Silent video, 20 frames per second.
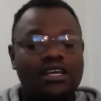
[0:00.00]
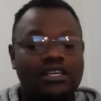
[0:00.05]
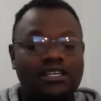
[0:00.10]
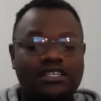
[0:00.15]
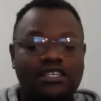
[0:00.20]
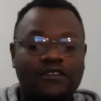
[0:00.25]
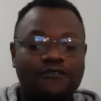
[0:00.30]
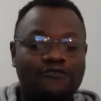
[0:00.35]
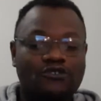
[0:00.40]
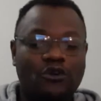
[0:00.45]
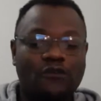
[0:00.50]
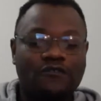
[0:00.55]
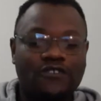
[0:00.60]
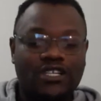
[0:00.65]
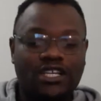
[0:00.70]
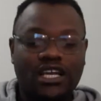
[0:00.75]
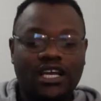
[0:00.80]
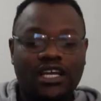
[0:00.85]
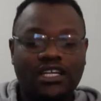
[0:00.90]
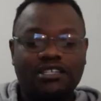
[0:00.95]
shift of
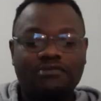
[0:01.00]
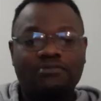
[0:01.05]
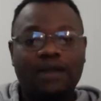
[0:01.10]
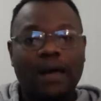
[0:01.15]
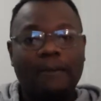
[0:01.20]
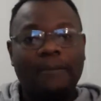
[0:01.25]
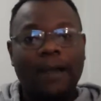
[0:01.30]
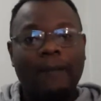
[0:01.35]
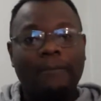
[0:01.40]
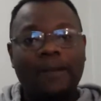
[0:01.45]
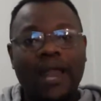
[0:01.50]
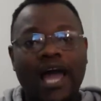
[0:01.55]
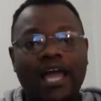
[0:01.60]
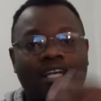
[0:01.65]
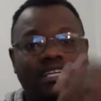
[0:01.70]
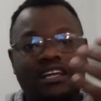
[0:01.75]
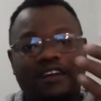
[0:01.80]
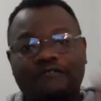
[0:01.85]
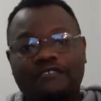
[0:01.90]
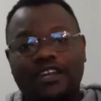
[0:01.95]
trade, blah, blah, blah,
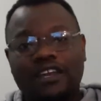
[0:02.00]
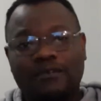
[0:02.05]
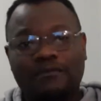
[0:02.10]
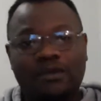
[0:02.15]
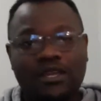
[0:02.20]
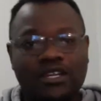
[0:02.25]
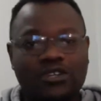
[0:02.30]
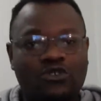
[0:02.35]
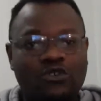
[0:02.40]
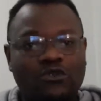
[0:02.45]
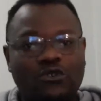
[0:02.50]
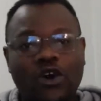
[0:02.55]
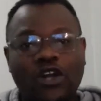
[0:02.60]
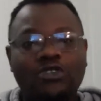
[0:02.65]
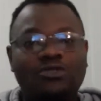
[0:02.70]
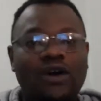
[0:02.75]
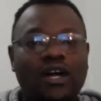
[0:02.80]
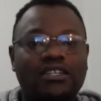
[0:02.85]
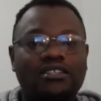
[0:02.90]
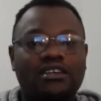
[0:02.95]
and availability of
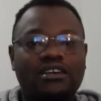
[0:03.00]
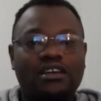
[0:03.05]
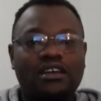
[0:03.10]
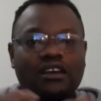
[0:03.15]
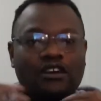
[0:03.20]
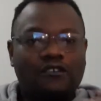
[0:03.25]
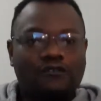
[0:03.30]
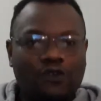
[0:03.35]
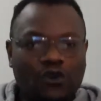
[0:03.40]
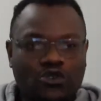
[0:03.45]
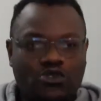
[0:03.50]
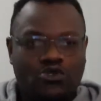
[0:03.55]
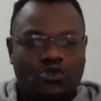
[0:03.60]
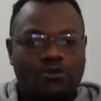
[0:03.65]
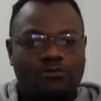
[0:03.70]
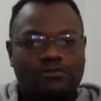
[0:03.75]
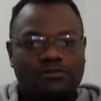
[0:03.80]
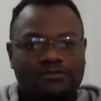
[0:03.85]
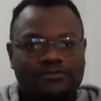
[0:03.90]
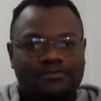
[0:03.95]
what, full stop.